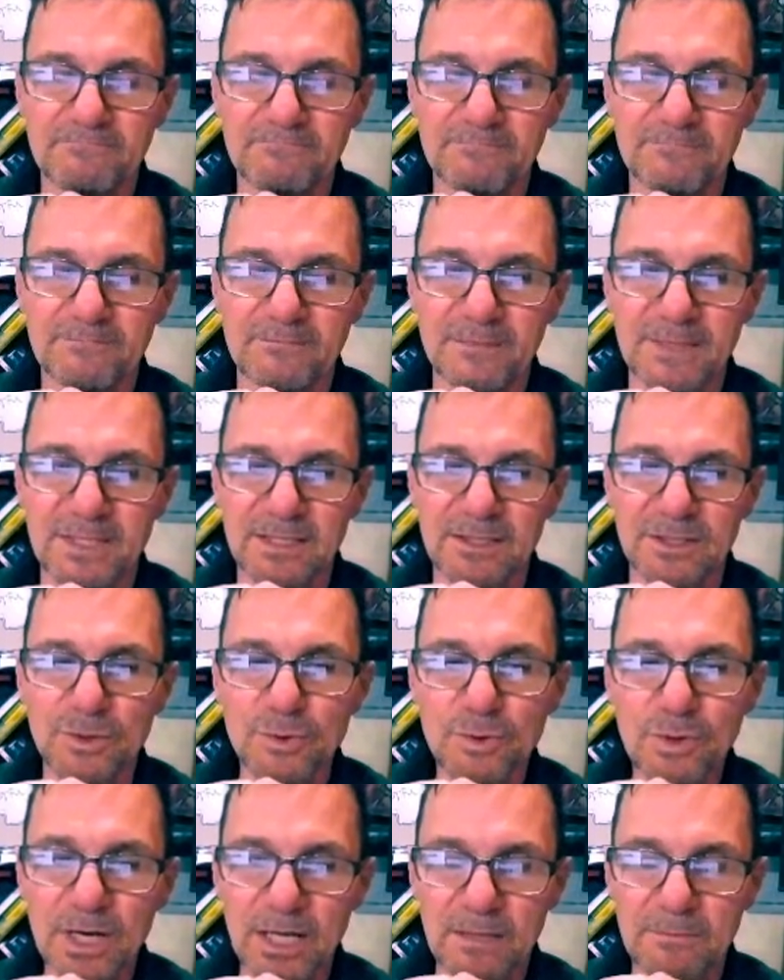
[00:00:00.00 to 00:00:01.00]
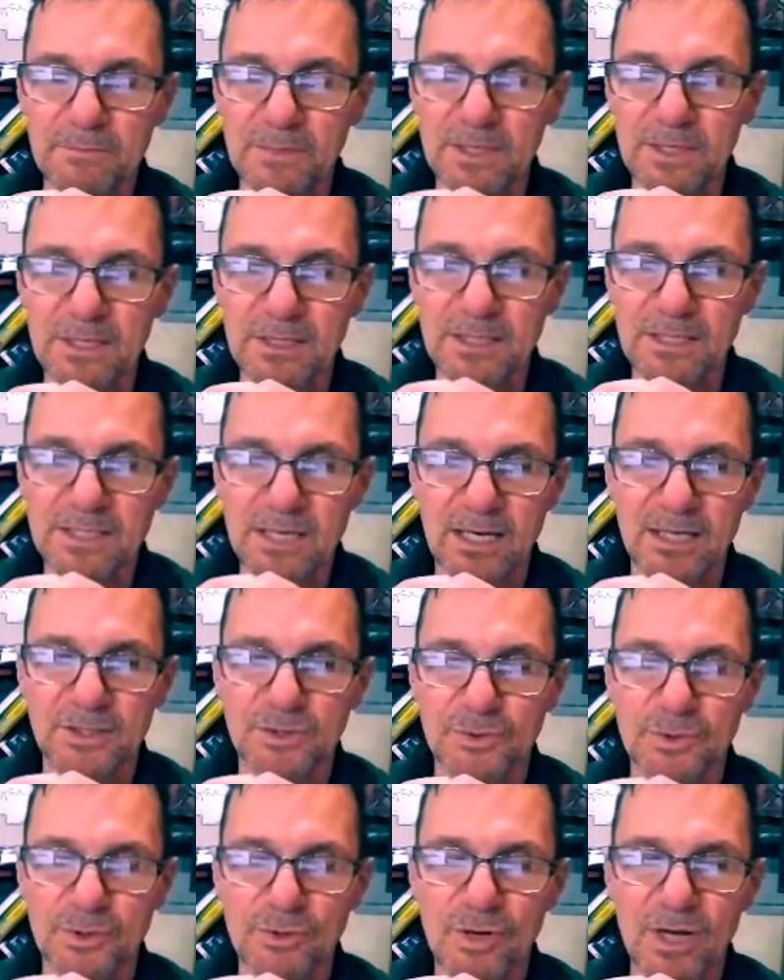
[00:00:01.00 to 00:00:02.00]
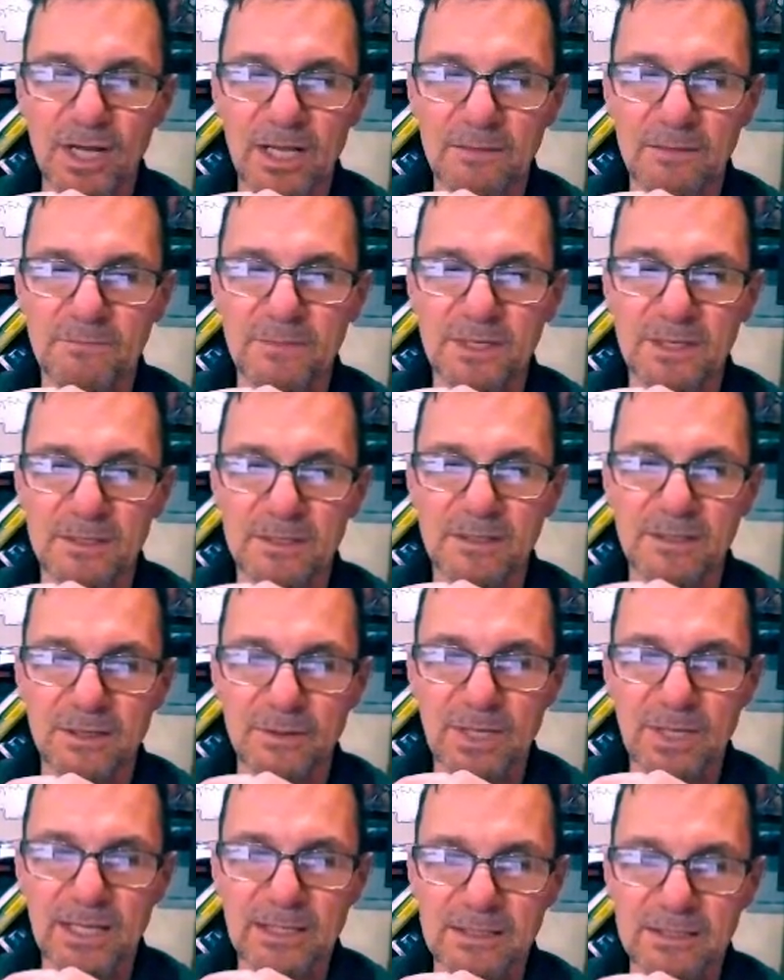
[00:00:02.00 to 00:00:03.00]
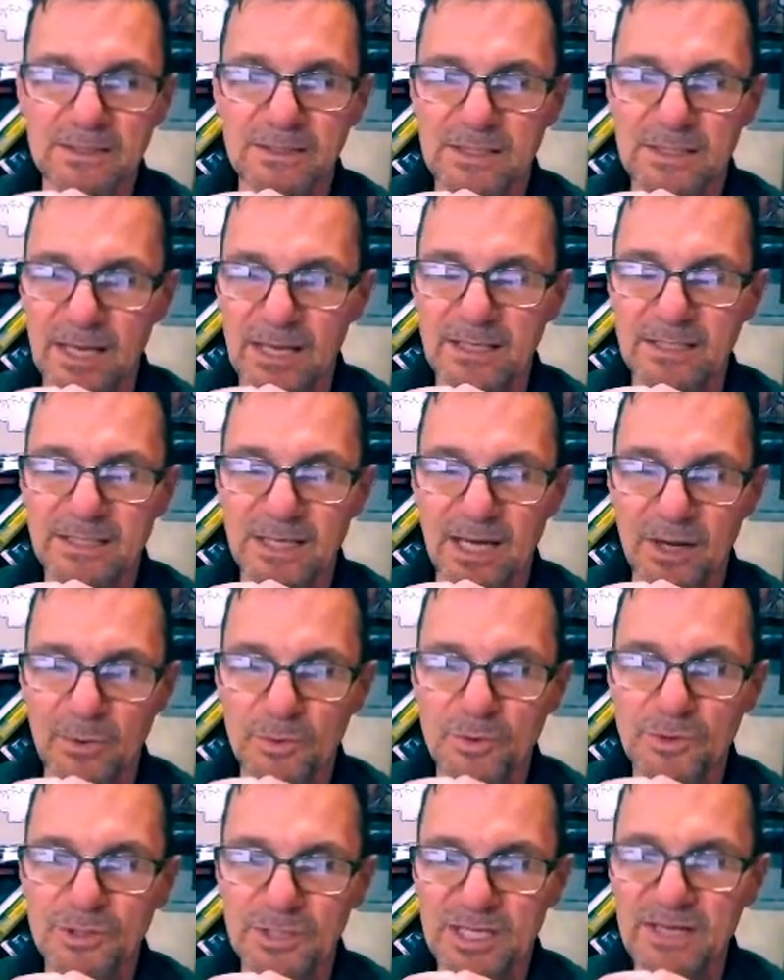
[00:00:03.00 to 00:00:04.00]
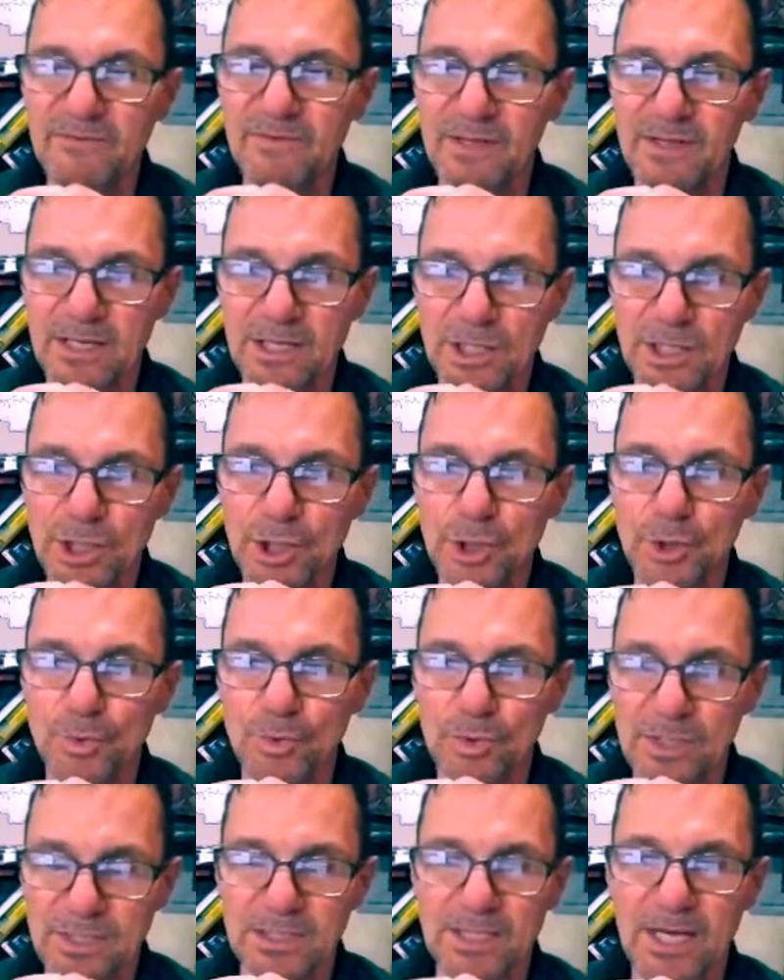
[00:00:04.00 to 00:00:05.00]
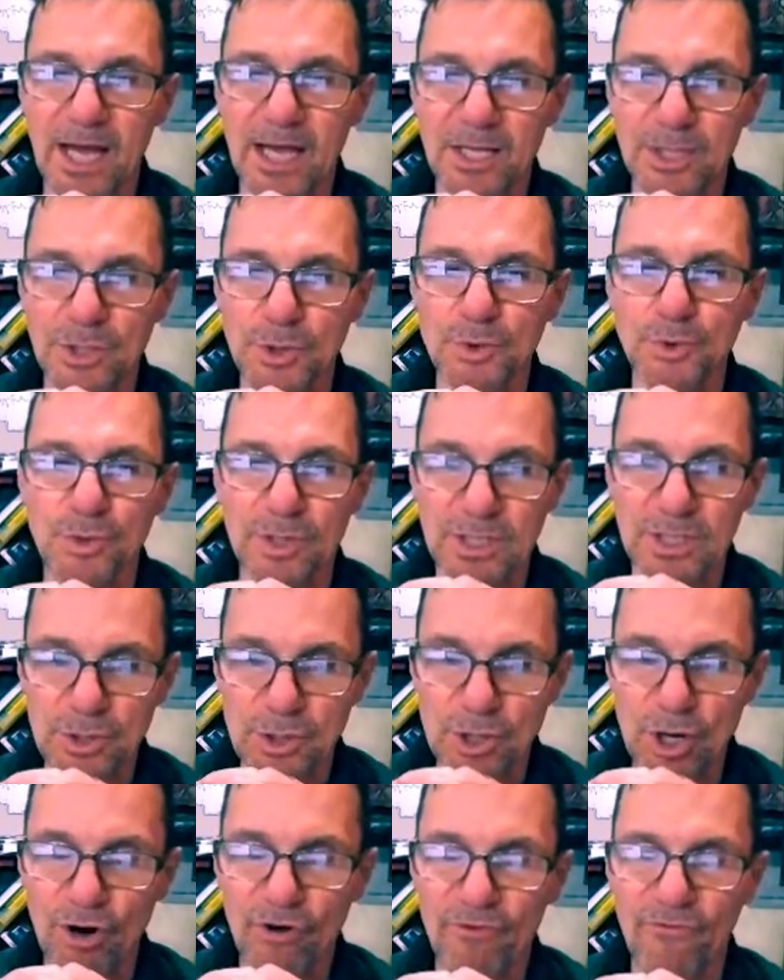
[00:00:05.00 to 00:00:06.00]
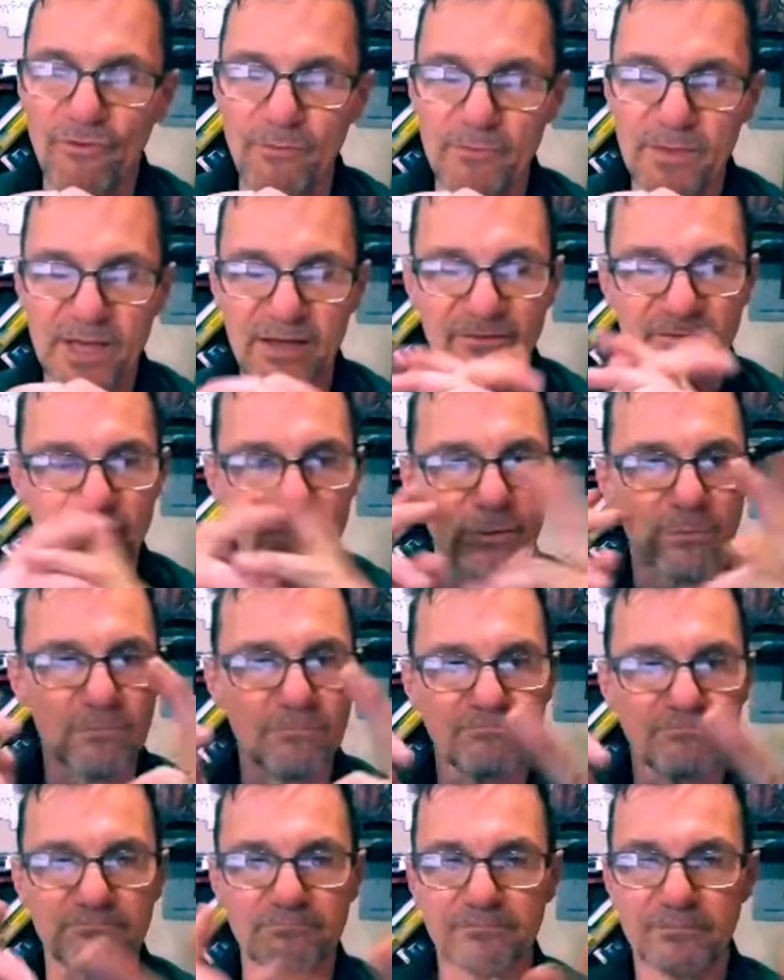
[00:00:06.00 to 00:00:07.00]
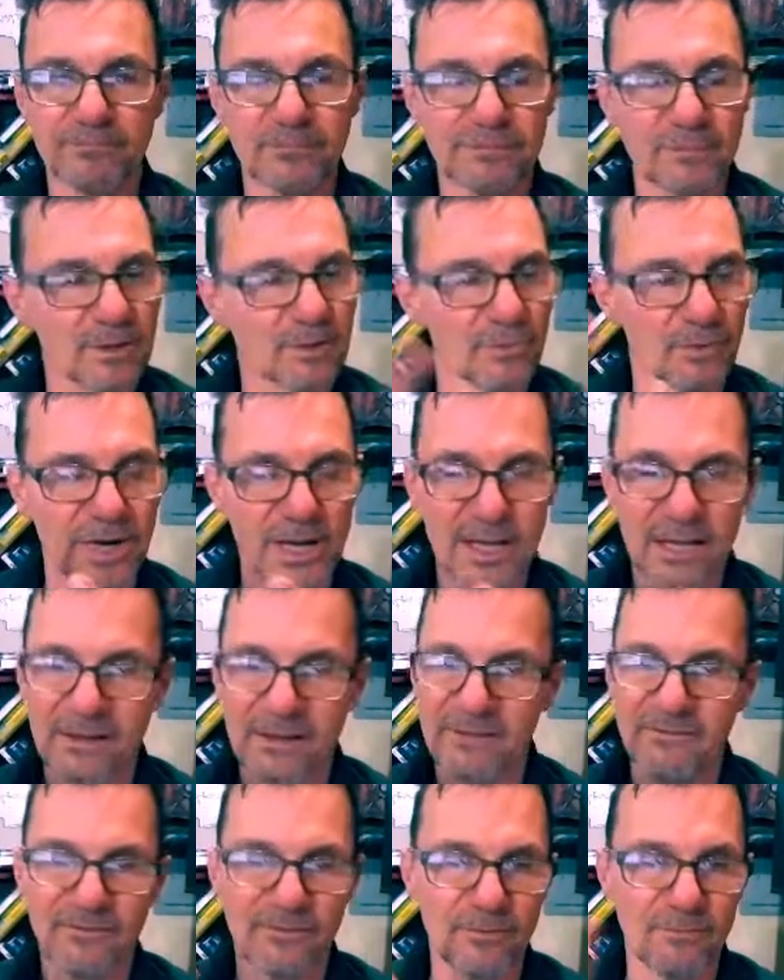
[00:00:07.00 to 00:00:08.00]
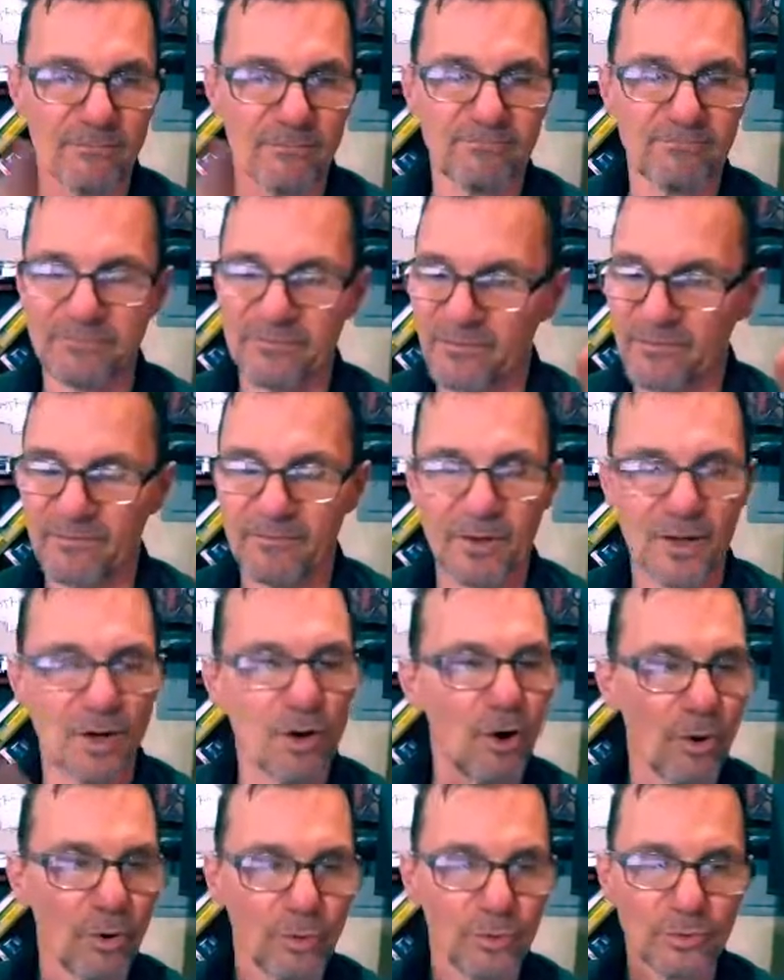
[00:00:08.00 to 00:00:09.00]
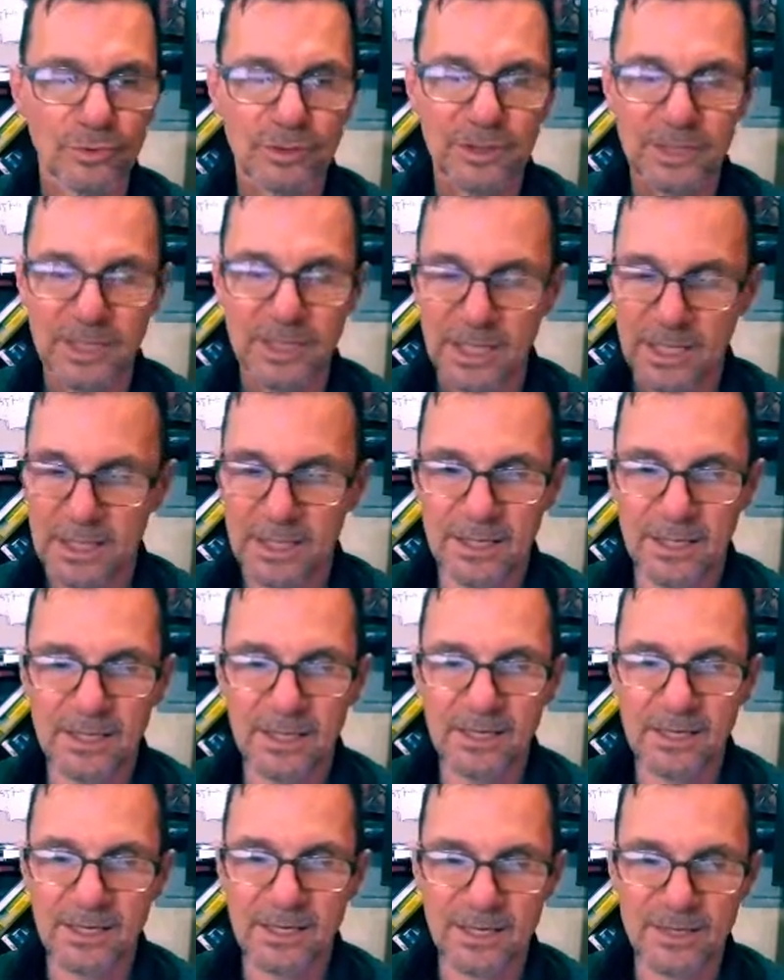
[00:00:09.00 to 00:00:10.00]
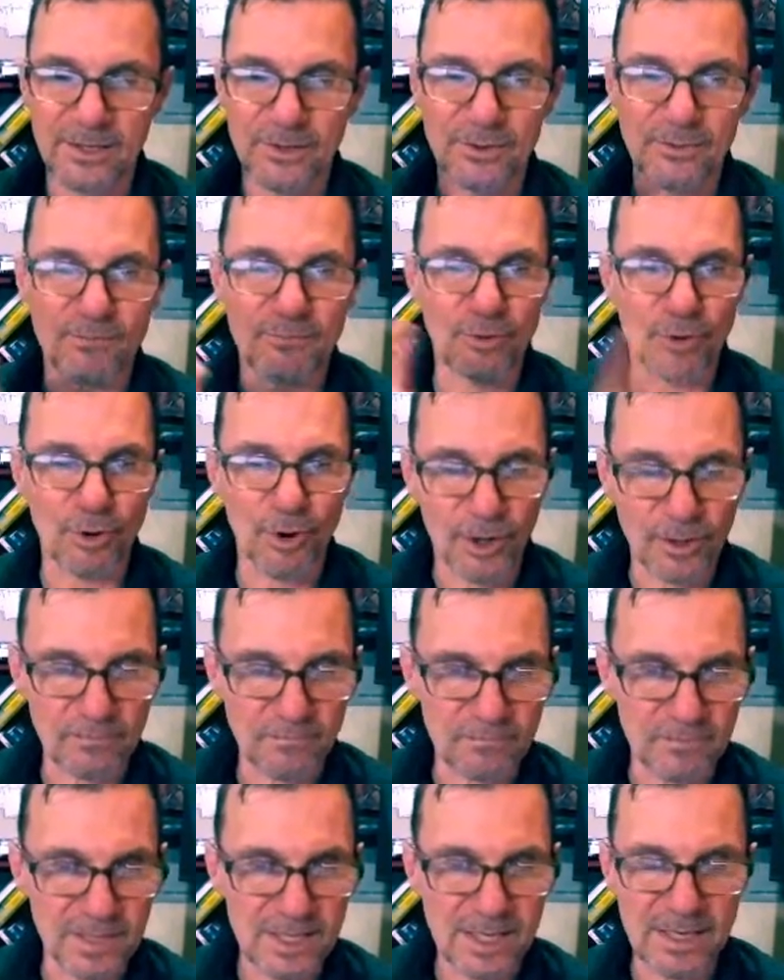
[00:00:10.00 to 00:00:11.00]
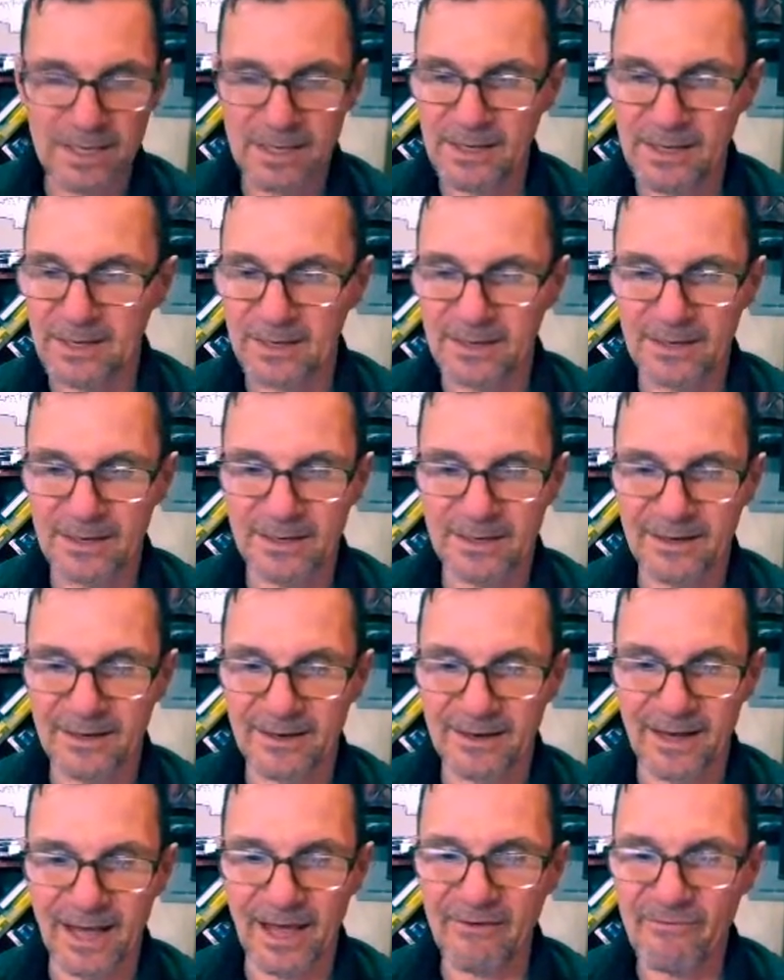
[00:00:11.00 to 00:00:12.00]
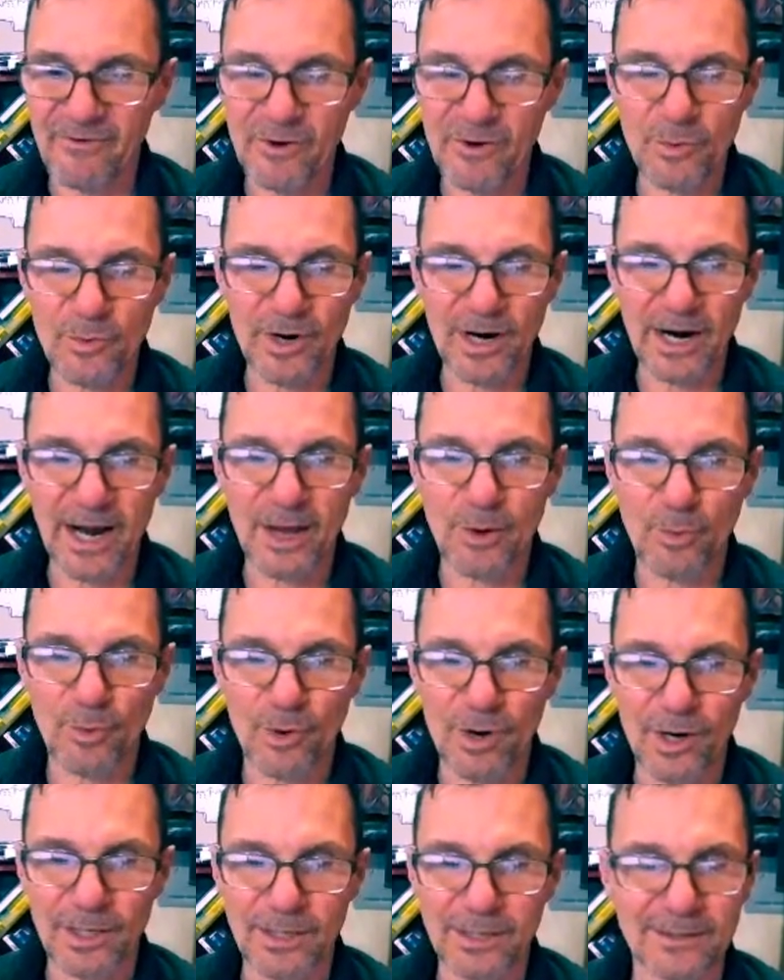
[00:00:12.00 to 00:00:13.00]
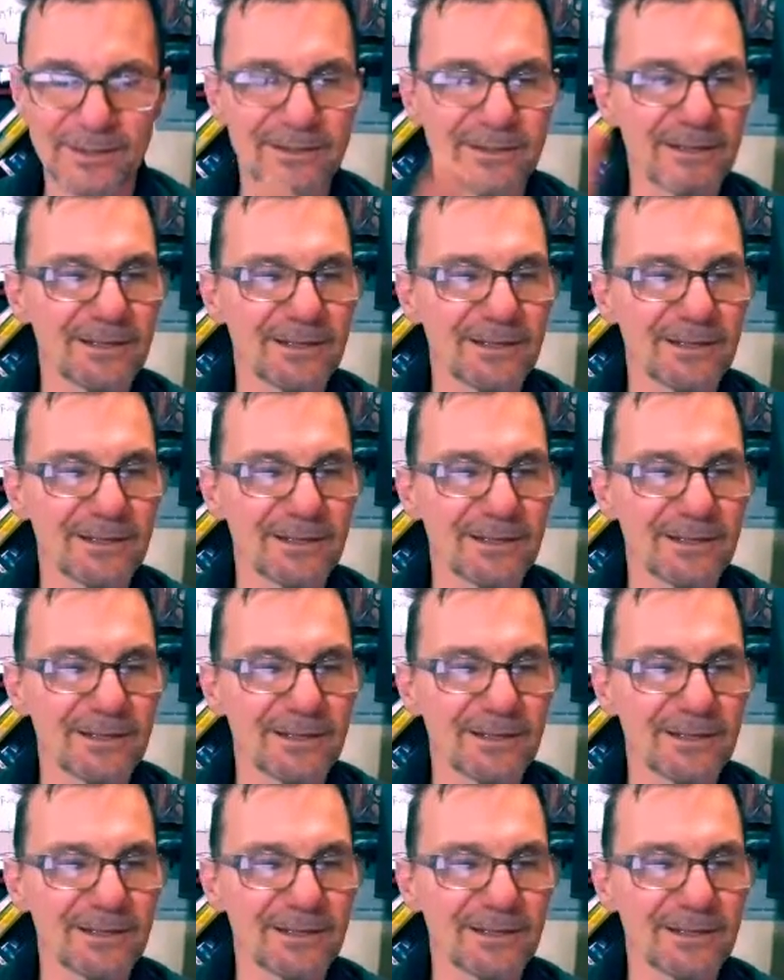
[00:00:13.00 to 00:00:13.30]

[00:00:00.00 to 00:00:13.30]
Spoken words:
you helped me in this country, you helped me in the United States. I was living in you, inside you, and you covered me from rain, from cold. You brought me everywhere I wanted,